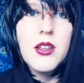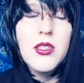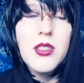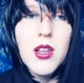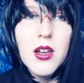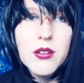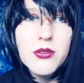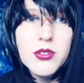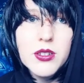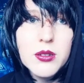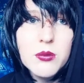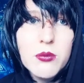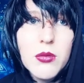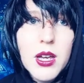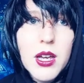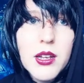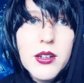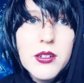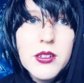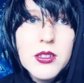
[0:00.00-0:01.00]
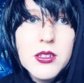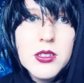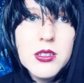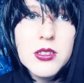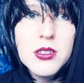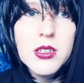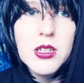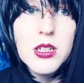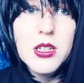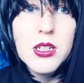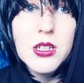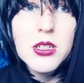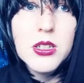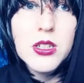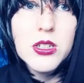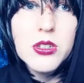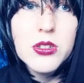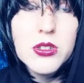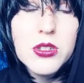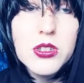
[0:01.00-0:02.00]
Nothing matters.
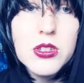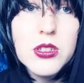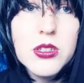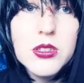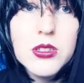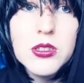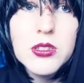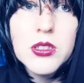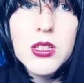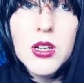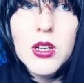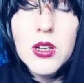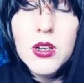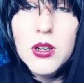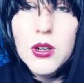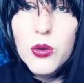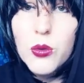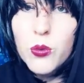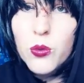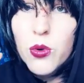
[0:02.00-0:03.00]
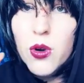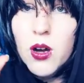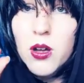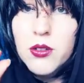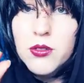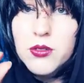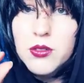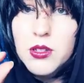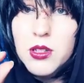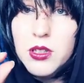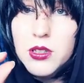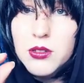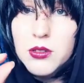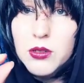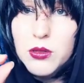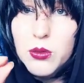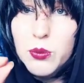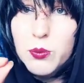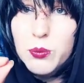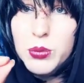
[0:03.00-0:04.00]
You're just one
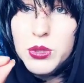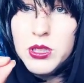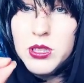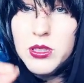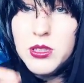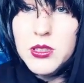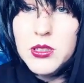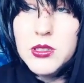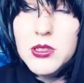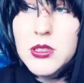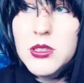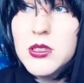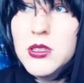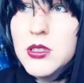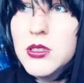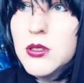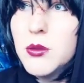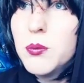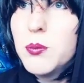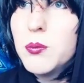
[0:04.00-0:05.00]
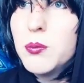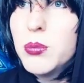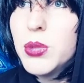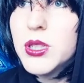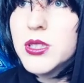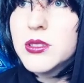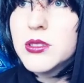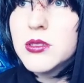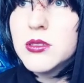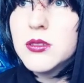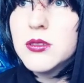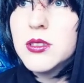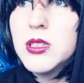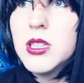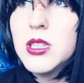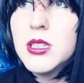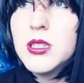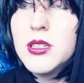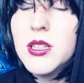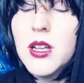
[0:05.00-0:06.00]
little piece in a puzzle
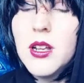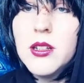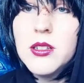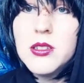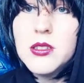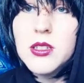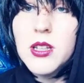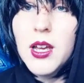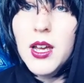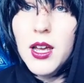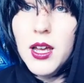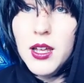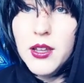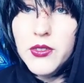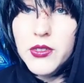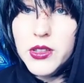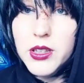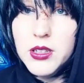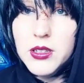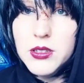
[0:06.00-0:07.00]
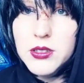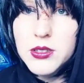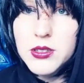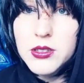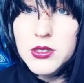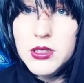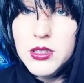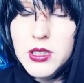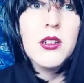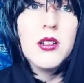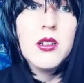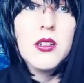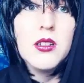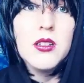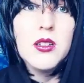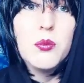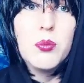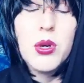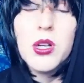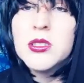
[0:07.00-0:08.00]
that is endless.
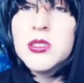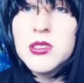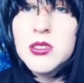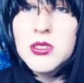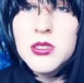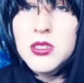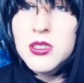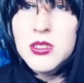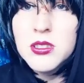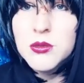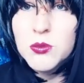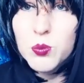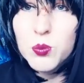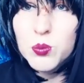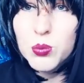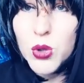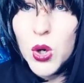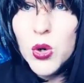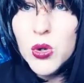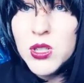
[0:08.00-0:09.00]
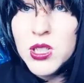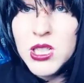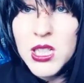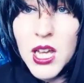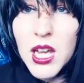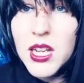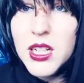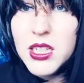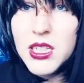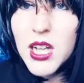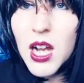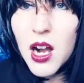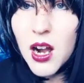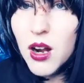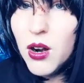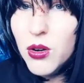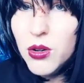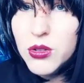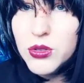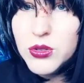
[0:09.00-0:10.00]
The puzzle is broken
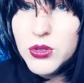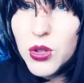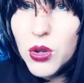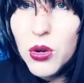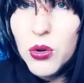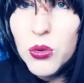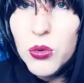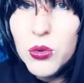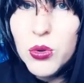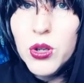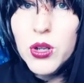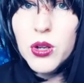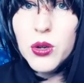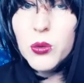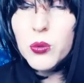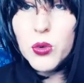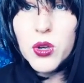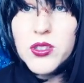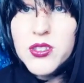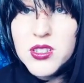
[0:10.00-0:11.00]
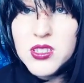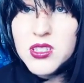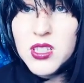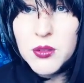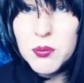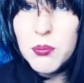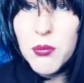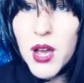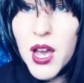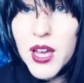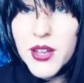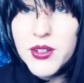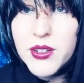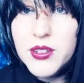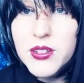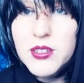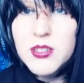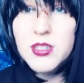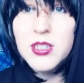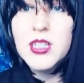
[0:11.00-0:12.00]
anyhow, so what does it
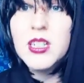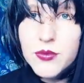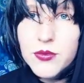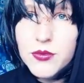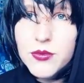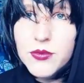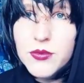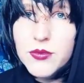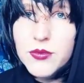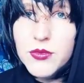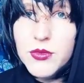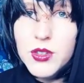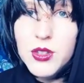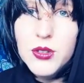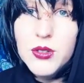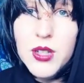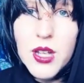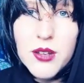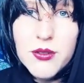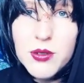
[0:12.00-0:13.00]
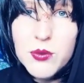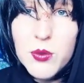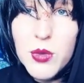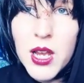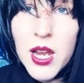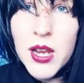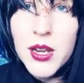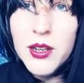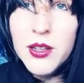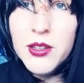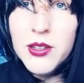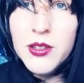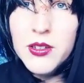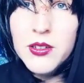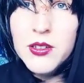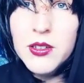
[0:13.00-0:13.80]
matter? You never made it.